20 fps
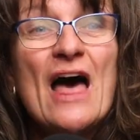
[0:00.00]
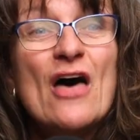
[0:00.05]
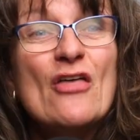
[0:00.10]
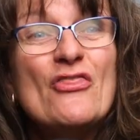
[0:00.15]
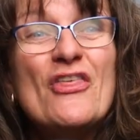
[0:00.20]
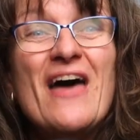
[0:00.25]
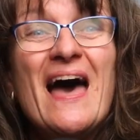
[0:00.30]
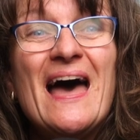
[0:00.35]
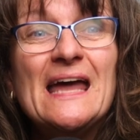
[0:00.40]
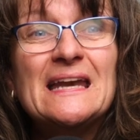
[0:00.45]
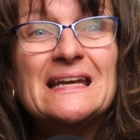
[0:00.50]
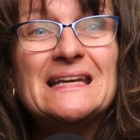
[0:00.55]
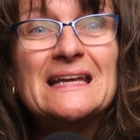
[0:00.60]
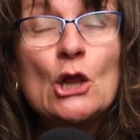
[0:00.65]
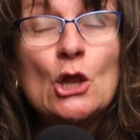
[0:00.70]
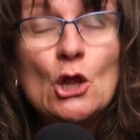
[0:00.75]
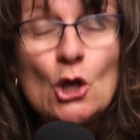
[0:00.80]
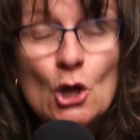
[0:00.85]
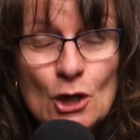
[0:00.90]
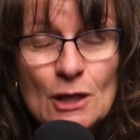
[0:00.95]
that
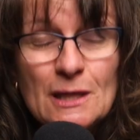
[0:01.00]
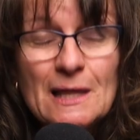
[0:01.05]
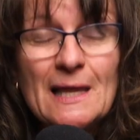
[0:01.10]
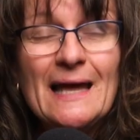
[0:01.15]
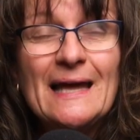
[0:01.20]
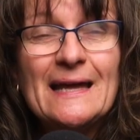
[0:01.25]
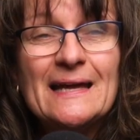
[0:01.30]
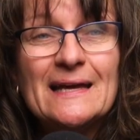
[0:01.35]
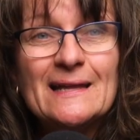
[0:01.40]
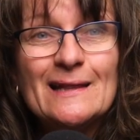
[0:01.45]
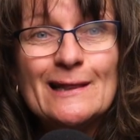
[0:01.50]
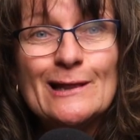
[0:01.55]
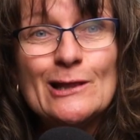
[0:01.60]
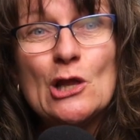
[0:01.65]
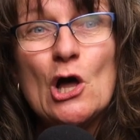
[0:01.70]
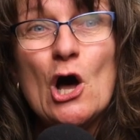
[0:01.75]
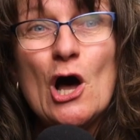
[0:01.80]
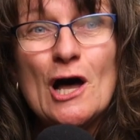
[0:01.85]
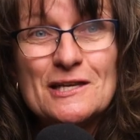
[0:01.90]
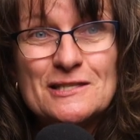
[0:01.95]
look like
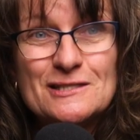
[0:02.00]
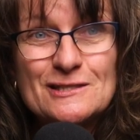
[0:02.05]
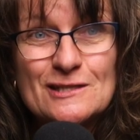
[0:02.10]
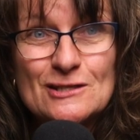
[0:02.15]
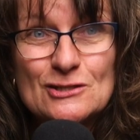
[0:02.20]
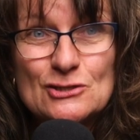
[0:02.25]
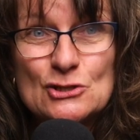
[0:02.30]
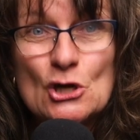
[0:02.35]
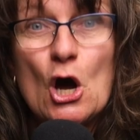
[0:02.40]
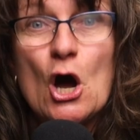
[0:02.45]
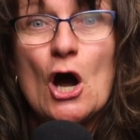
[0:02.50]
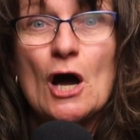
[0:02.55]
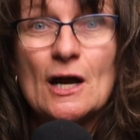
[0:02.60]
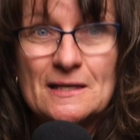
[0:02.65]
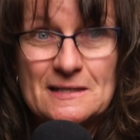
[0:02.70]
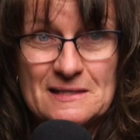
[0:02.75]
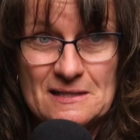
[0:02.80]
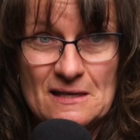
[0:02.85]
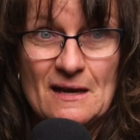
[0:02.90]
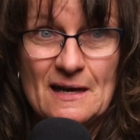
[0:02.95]
lost
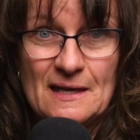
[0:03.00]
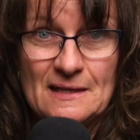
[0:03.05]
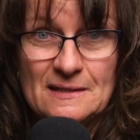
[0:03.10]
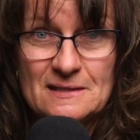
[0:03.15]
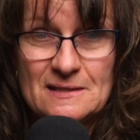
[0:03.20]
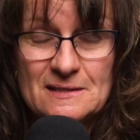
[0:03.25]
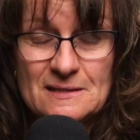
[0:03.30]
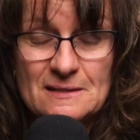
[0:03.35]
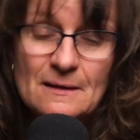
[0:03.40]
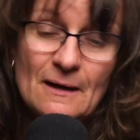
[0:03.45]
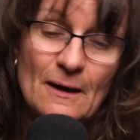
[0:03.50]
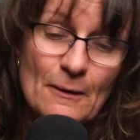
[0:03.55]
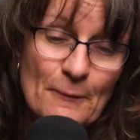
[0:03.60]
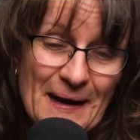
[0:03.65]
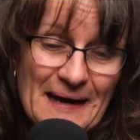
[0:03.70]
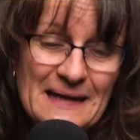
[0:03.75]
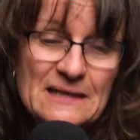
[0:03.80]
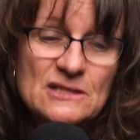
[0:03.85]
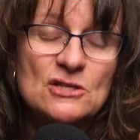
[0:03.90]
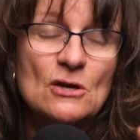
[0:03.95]
dog signs, all right?